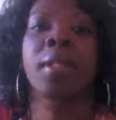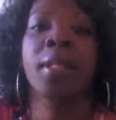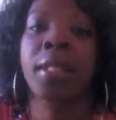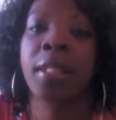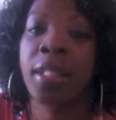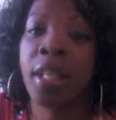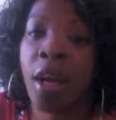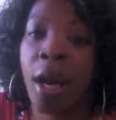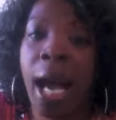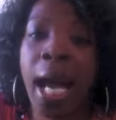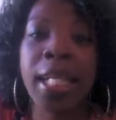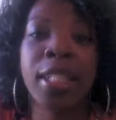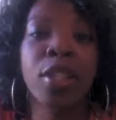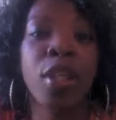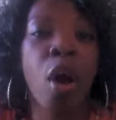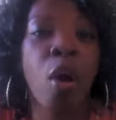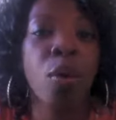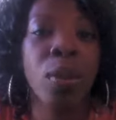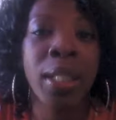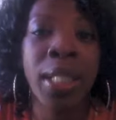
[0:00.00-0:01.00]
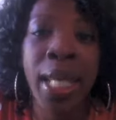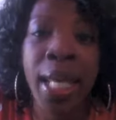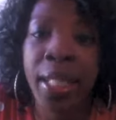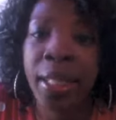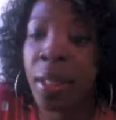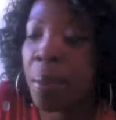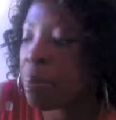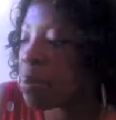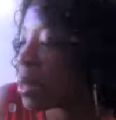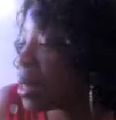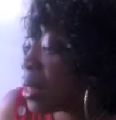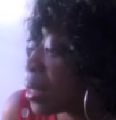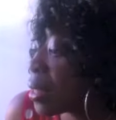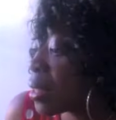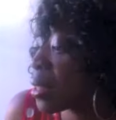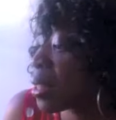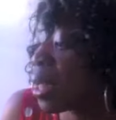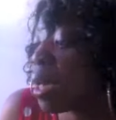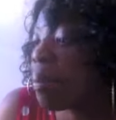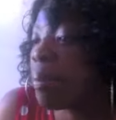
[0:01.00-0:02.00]
Yeah, I don't let the
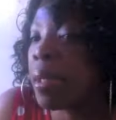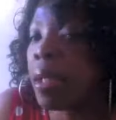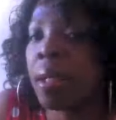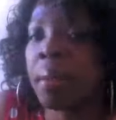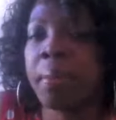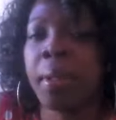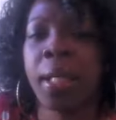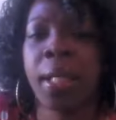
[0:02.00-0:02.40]
beast come up.